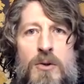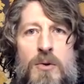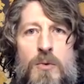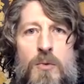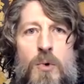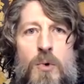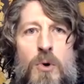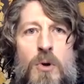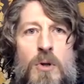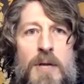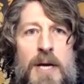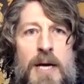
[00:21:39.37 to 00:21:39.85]
the
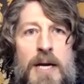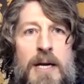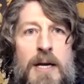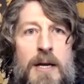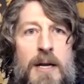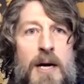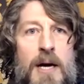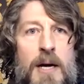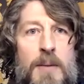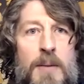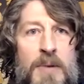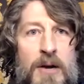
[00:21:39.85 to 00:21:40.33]
World
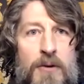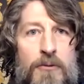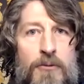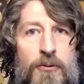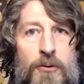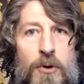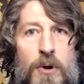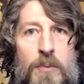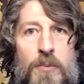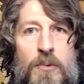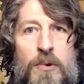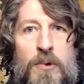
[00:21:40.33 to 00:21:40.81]
Economic
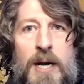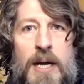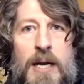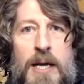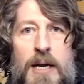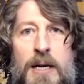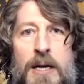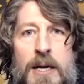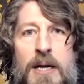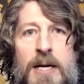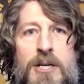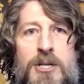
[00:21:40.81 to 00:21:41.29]
Forum
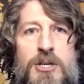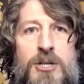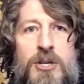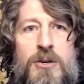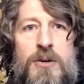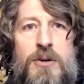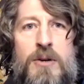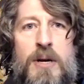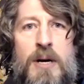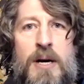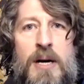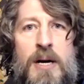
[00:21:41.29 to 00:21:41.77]
recognized
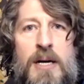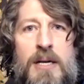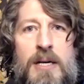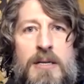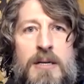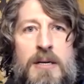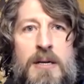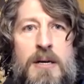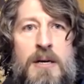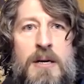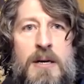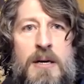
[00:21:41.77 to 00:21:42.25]
you guys
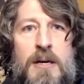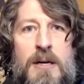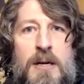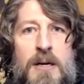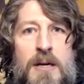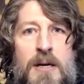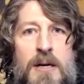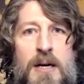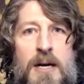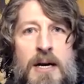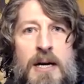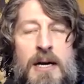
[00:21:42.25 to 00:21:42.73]

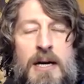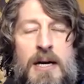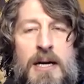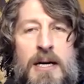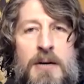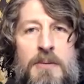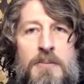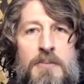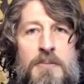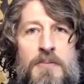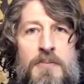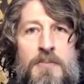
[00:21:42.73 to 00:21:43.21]

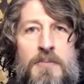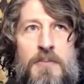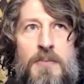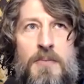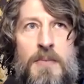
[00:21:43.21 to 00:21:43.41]
um,